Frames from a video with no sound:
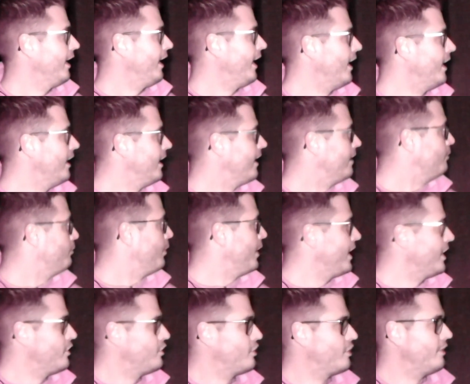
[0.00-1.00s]
in
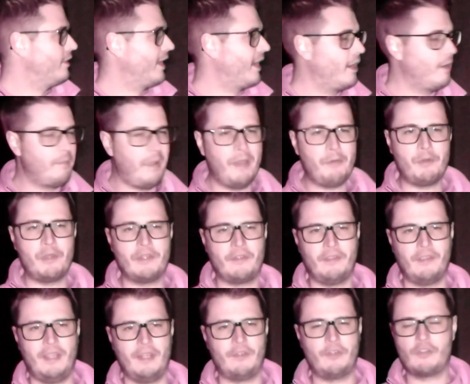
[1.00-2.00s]
which they are buried
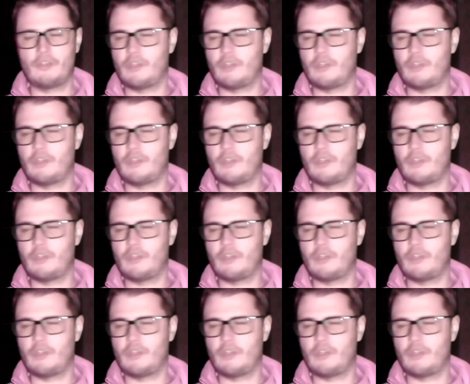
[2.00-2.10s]
and to